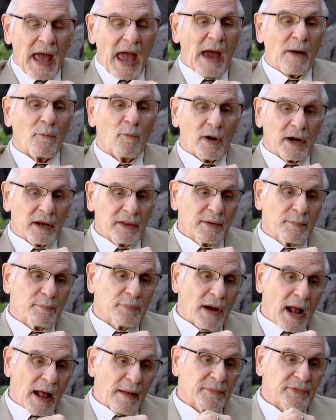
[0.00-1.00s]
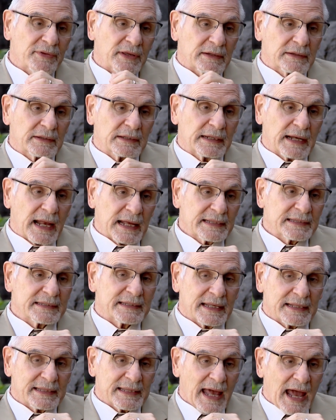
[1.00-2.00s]
And one of the problems that the United
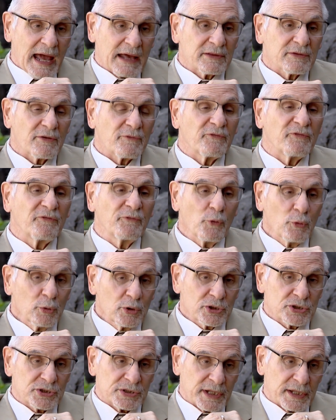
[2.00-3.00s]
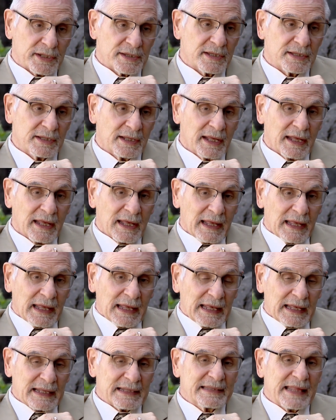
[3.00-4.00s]
States has, a foolishness,
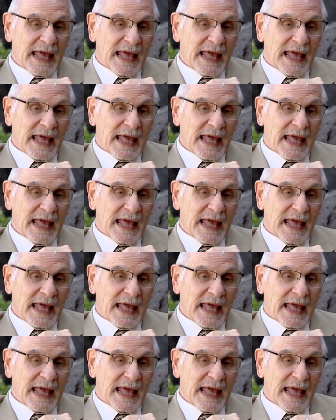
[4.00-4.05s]
is